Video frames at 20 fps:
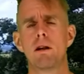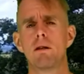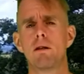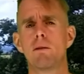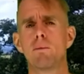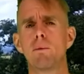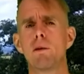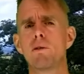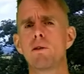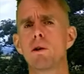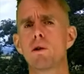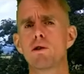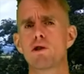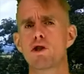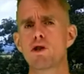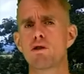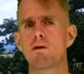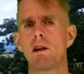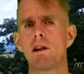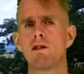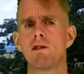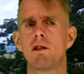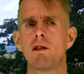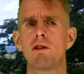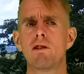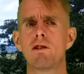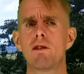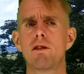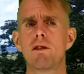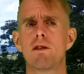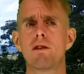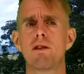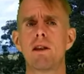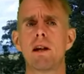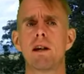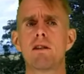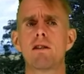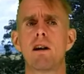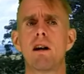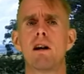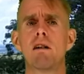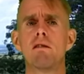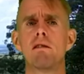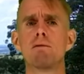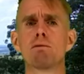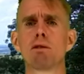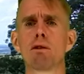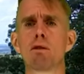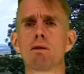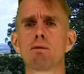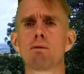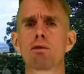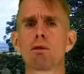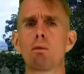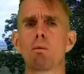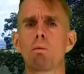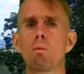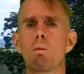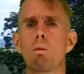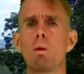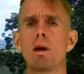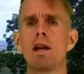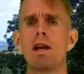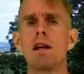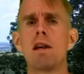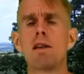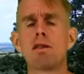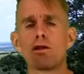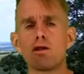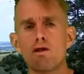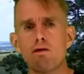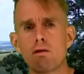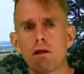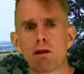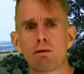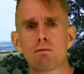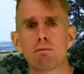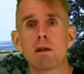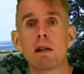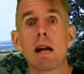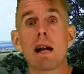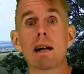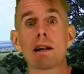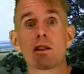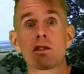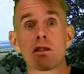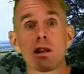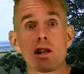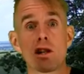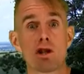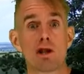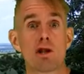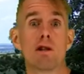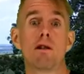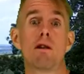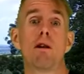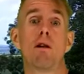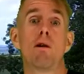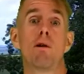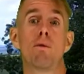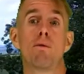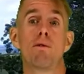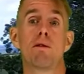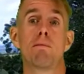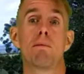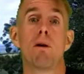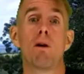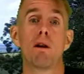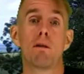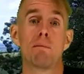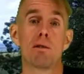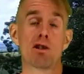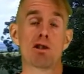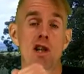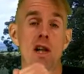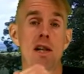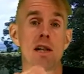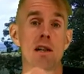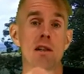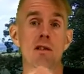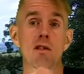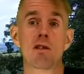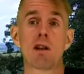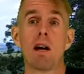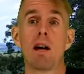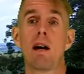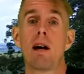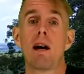then we've got stresses that are involved with the stress relaxation of the polymer chains